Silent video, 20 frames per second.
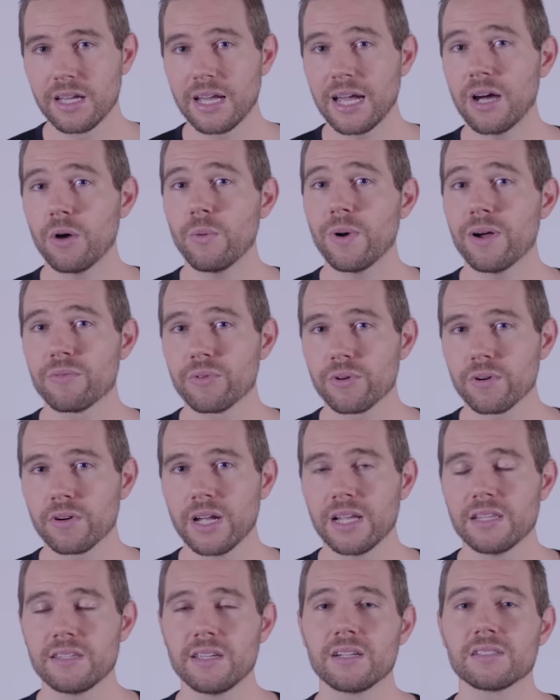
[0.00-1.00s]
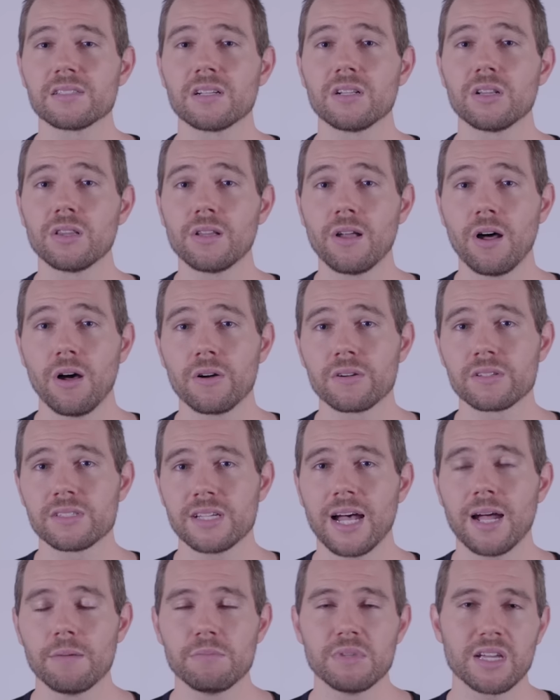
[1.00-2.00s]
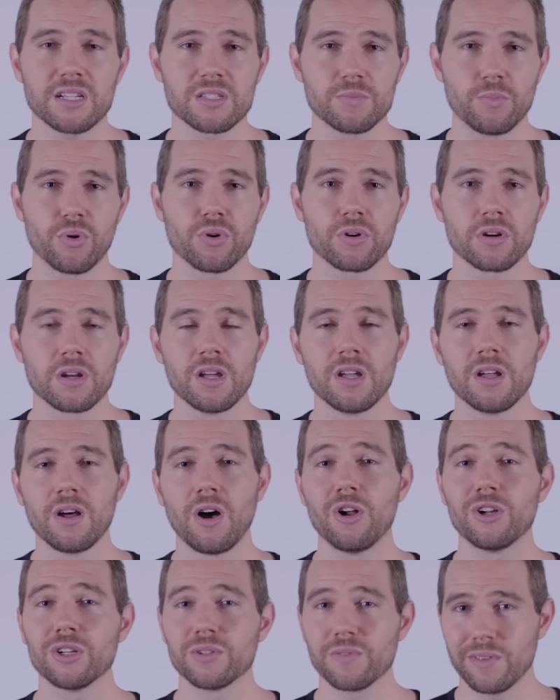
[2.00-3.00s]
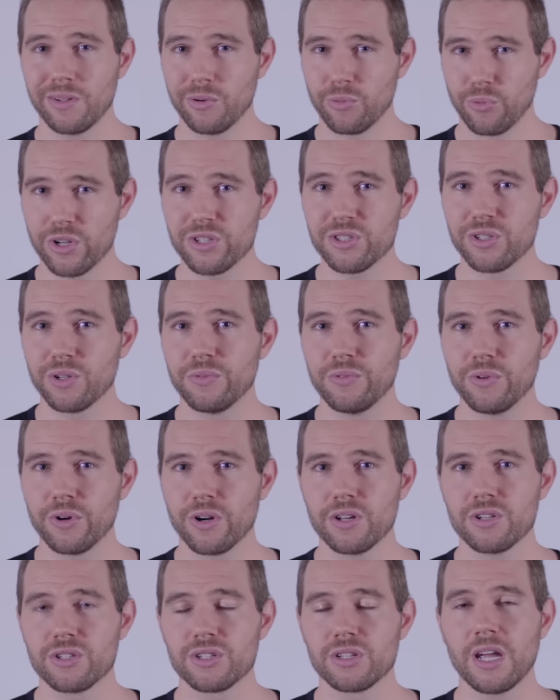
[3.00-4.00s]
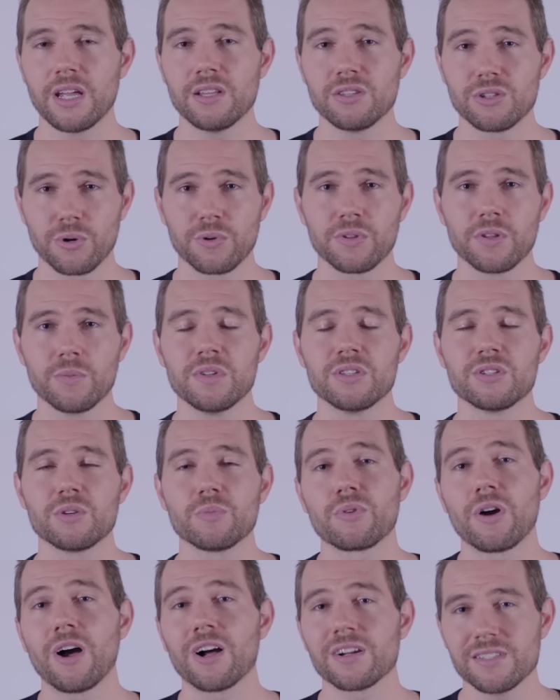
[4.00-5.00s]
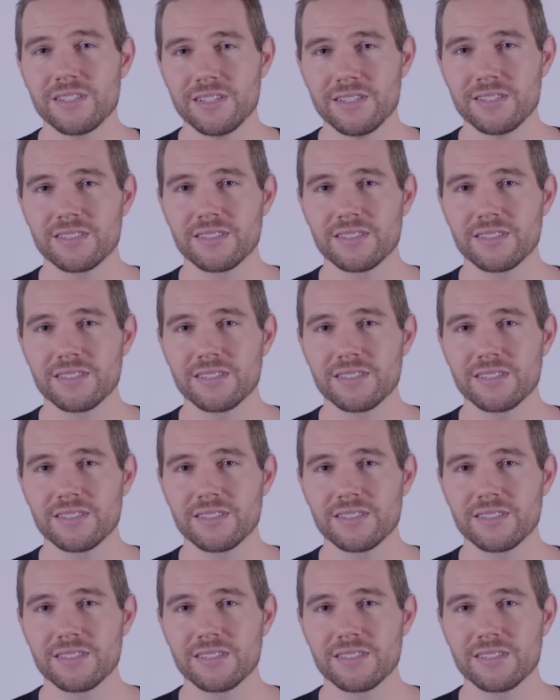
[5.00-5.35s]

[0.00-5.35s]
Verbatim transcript: However, it takes a long time to export all of the original footage and turn them into proxies.